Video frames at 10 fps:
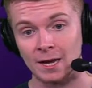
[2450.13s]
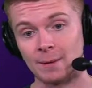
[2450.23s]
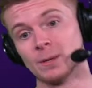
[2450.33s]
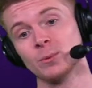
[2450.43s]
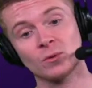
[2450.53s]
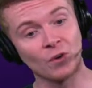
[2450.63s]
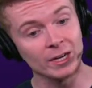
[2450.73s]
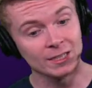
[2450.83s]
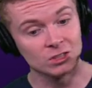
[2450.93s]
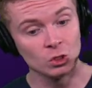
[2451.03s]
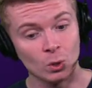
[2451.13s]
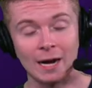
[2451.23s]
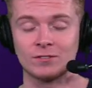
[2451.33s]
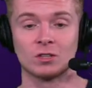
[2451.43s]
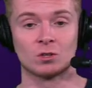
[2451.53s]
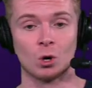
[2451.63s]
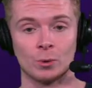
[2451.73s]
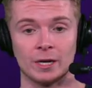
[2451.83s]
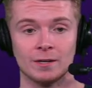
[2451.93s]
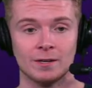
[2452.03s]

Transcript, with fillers: And maybe the Vikings do have to throw in